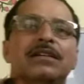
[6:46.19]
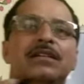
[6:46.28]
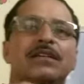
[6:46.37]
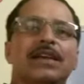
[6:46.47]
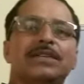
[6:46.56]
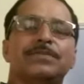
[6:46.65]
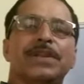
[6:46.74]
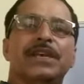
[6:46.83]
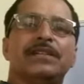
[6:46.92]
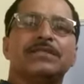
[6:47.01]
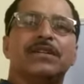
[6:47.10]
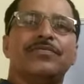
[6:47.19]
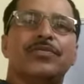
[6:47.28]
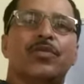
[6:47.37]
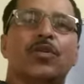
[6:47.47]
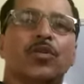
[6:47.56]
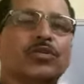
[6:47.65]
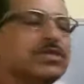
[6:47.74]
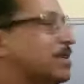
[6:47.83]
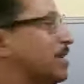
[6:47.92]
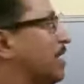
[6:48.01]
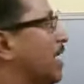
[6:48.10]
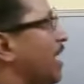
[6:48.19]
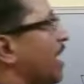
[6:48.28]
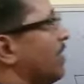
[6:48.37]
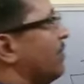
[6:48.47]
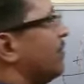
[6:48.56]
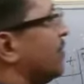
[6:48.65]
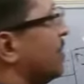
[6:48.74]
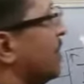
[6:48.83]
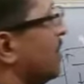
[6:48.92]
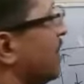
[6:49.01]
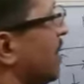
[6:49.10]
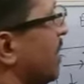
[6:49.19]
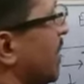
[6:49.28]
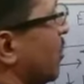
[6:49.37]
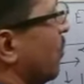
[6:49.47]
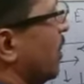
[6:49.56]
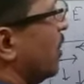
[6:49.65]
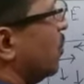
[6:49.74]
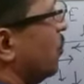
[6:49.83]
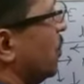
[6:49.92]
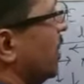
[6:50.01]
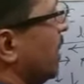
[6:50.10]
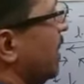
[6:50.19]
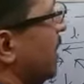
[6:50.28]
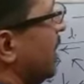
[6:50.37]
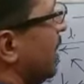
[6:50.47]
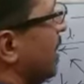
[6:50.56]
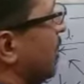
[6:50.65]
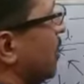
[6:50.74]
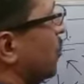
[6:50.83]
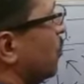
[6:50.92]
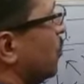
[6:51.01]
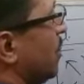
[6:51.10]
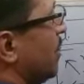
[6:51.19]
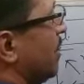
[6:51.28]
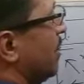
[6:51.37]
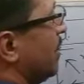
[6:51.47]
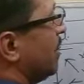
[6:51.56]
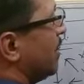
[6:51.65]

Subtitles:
experience a force F equal to E into E,